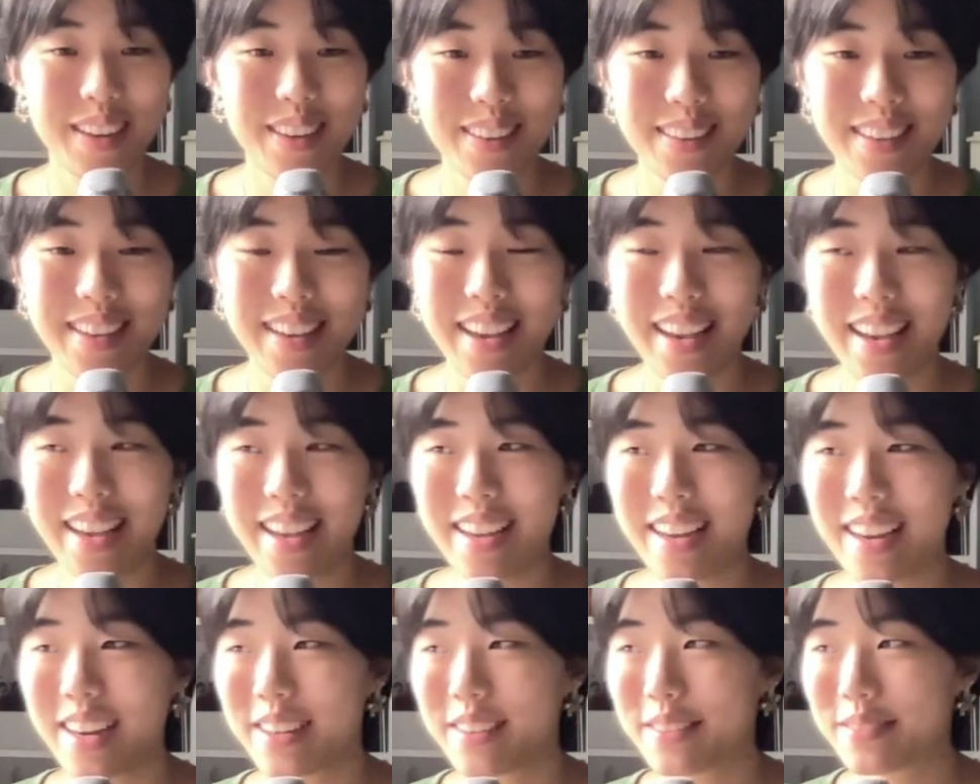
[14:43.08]
Okay,
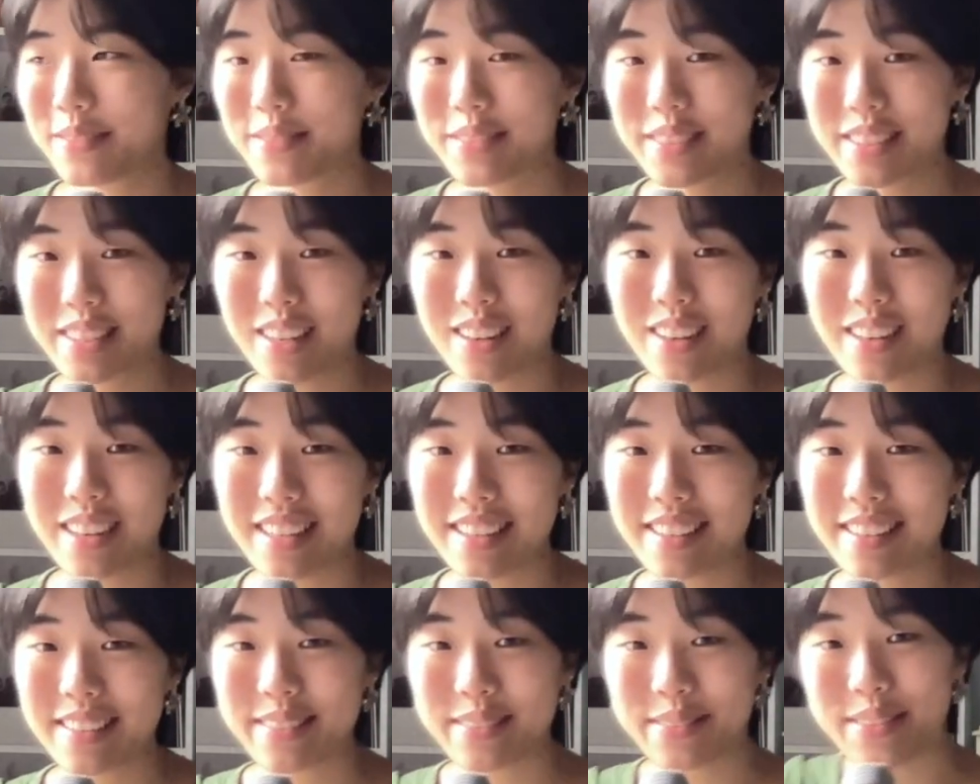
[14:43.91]
I'm
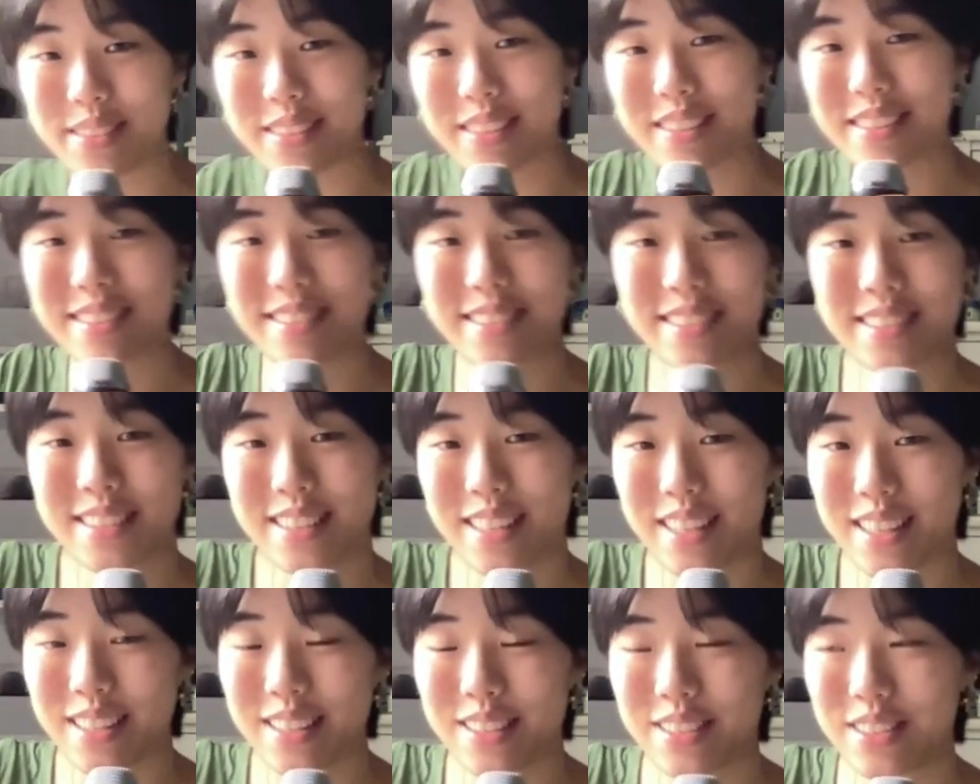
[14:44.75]
sorry for the
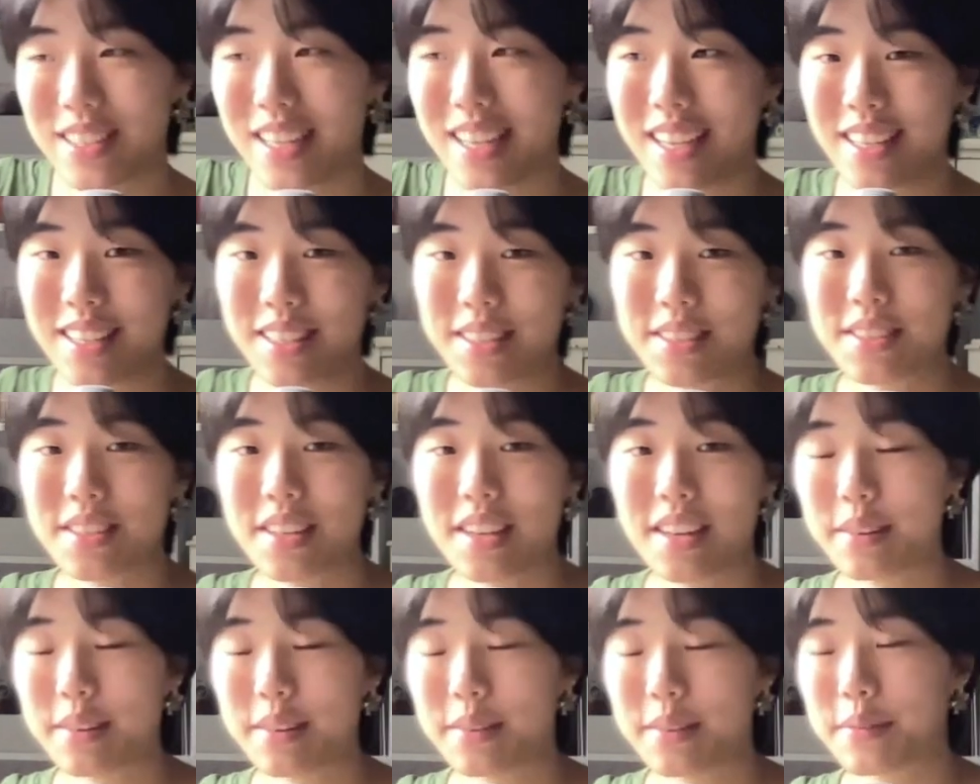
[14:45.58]
sudden change
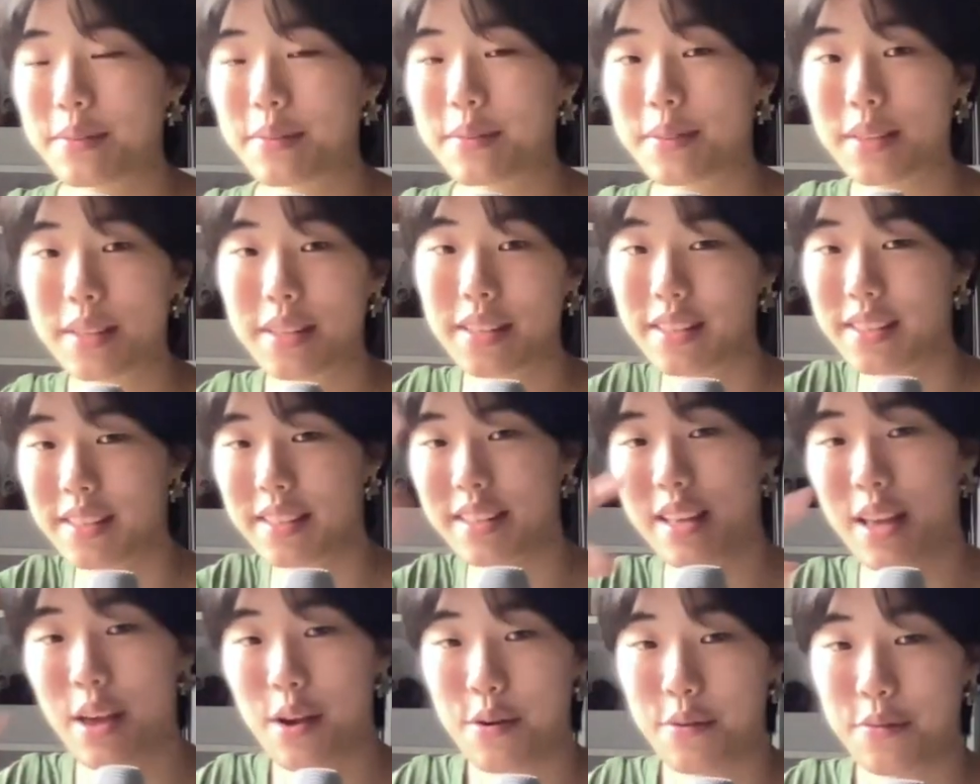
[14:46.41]
of
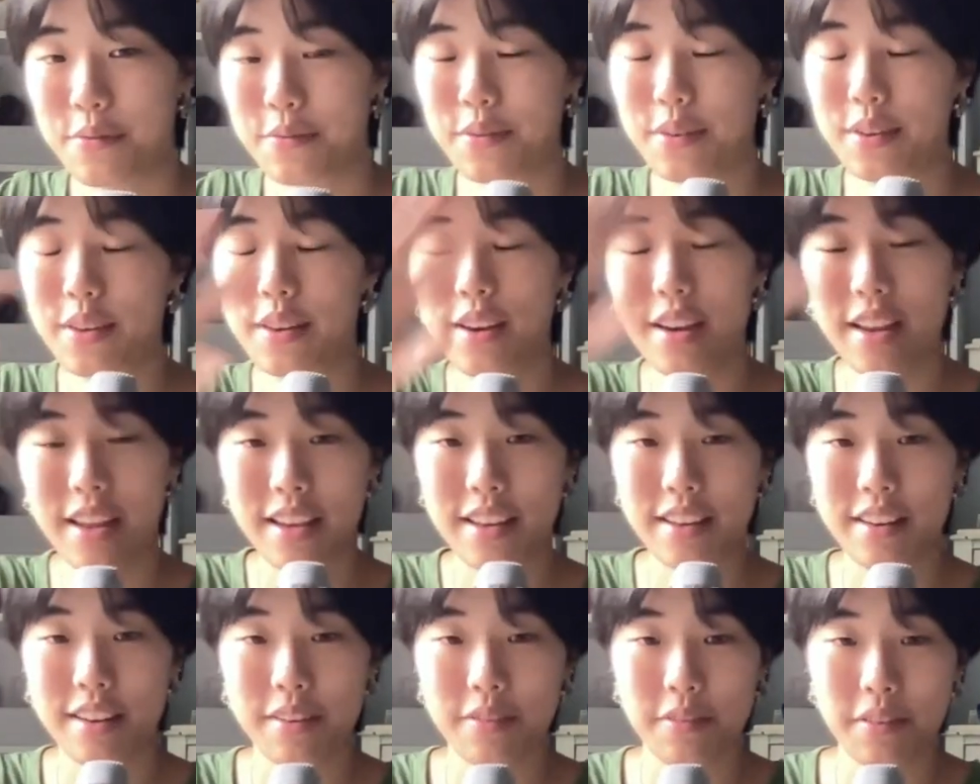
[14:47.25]
outfit
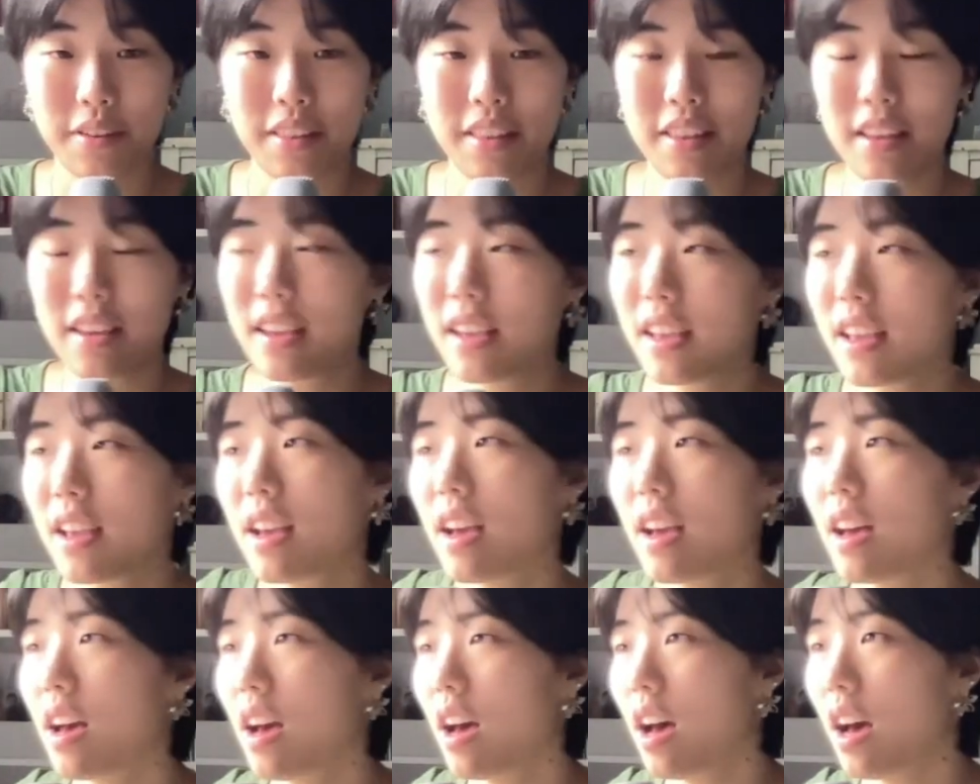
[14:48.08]
and everything.
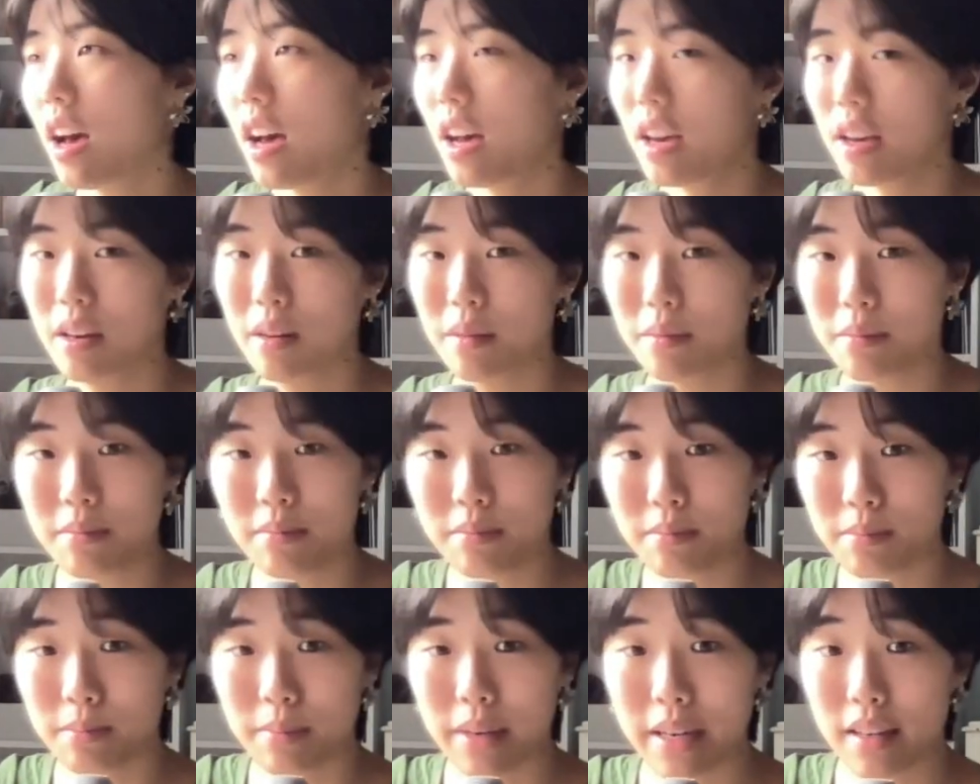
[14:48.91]

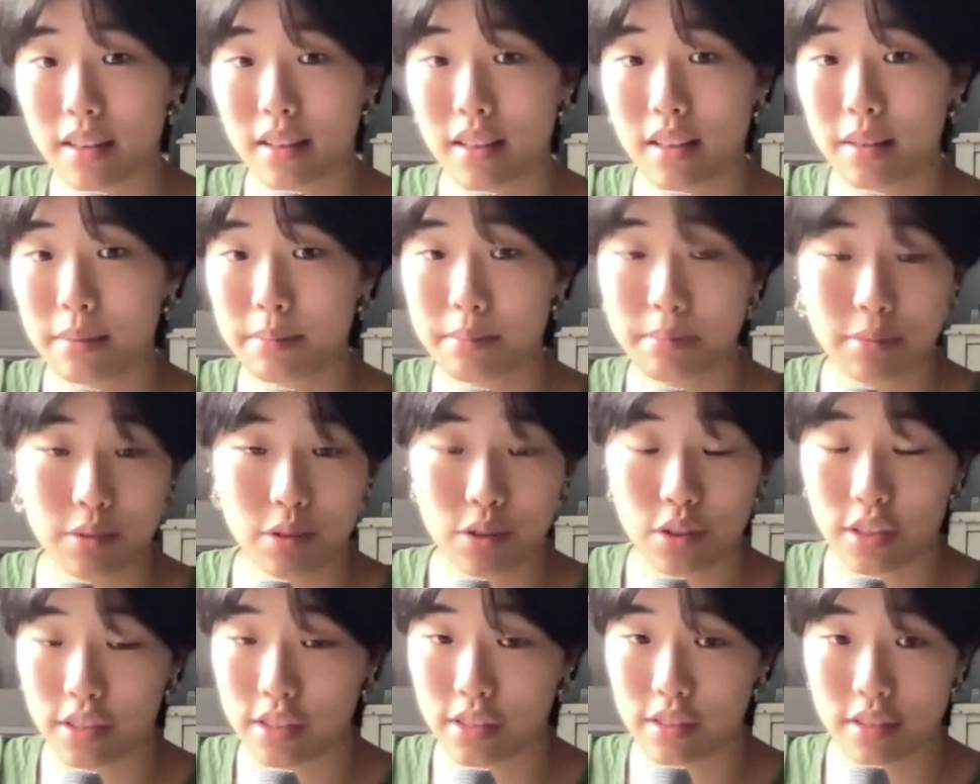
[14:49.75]
My clip
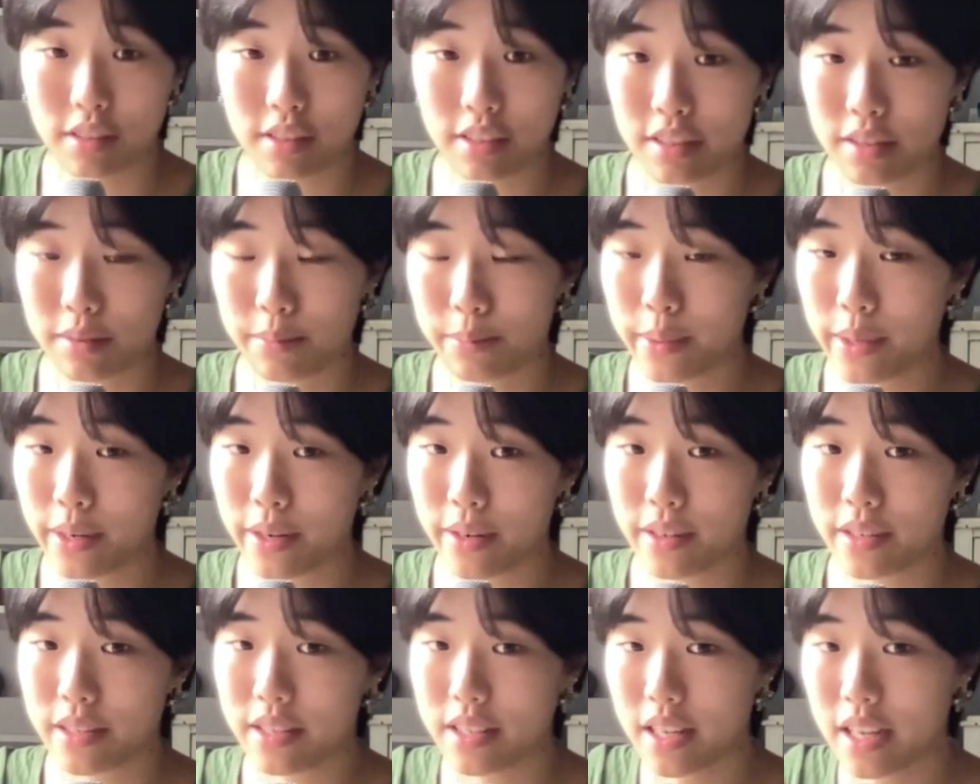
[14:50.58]
just
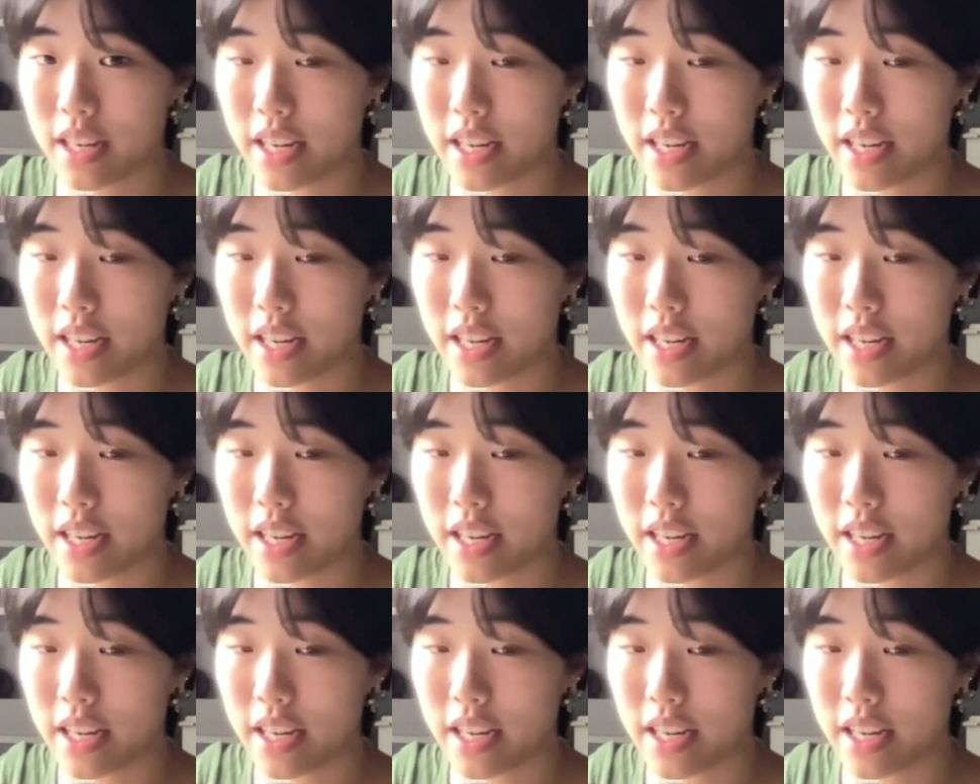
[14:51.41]
disappeared.